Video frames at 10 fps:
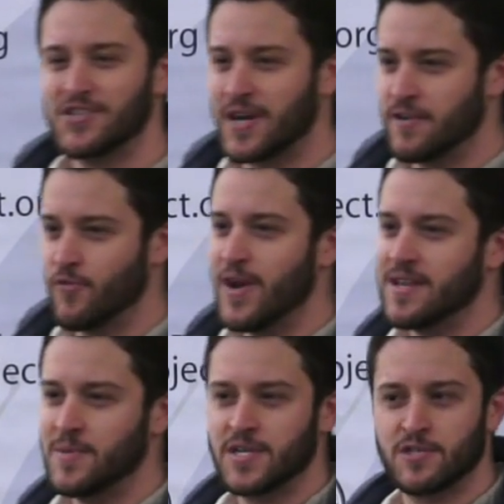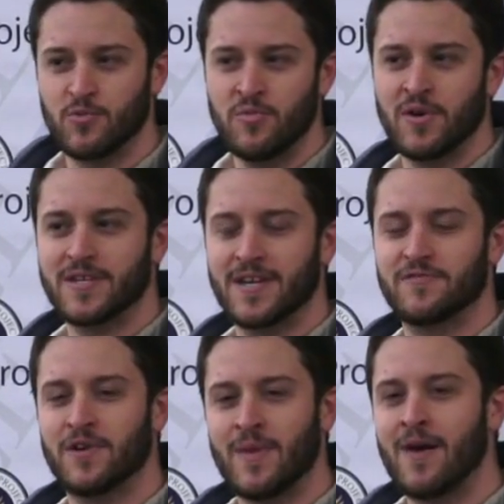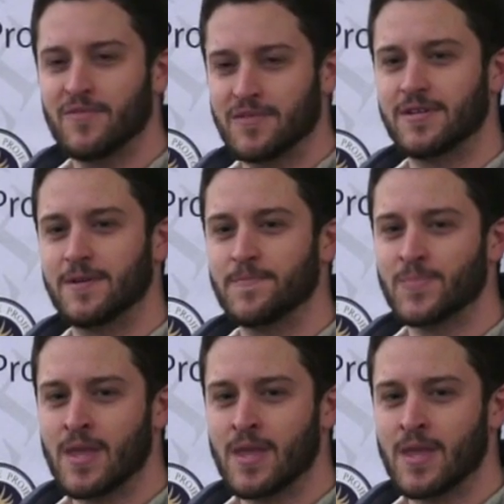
just kind of waiting because the rumor had kind of come out that, the,